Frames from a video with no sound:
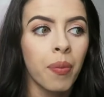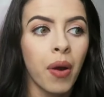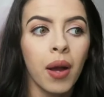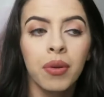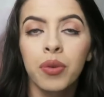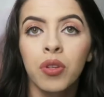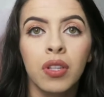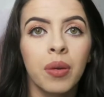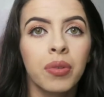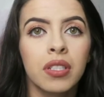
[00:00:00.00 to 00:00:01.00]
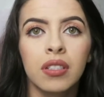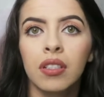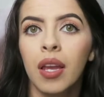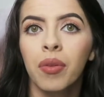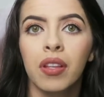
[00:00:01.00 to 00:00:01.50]
I probably was only able to
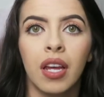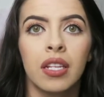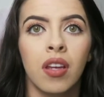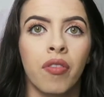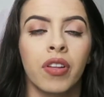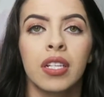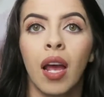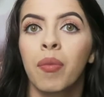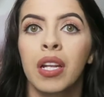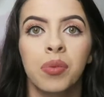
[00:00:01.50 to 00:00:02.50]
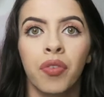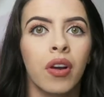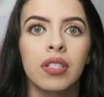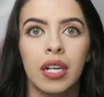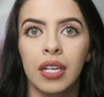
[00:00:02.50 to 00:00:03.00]
lay with the lights on for like 10 minutes before
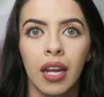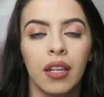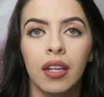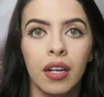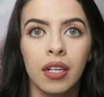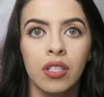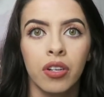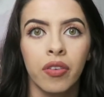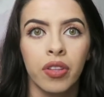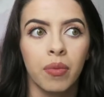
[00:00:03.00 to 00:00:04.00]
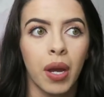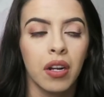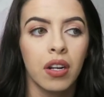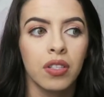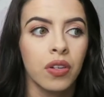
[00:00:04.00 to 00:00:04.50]
I was like, I can't, like I need to turn everything
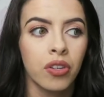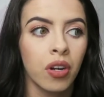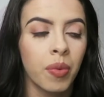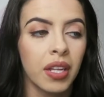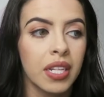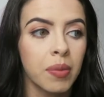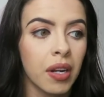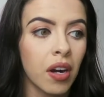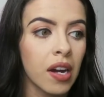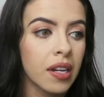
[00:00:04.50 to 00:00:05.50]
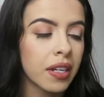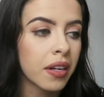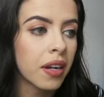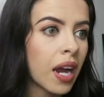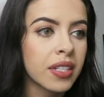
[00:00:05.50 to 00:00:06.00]
back on. So I turned all my lights back on
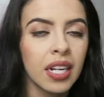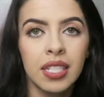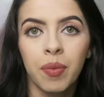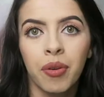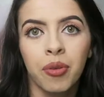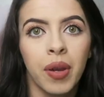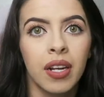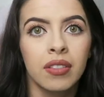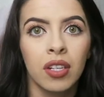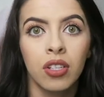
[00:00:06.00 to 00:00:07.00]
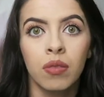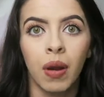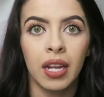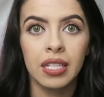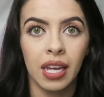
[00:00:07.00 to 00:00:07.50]
and I texted my roommate and I was like, dude,
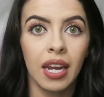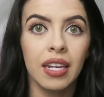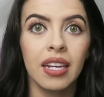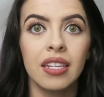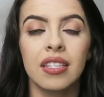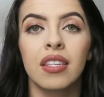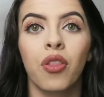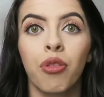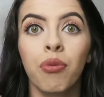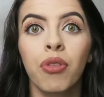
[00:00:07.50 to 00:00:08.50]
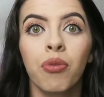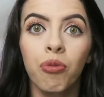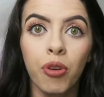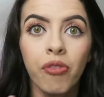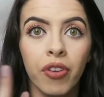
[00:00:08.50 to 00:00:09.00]
my anxiety is through the
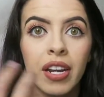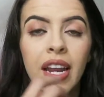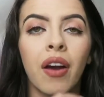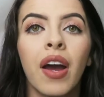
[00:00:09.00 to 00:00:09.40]
roof right now.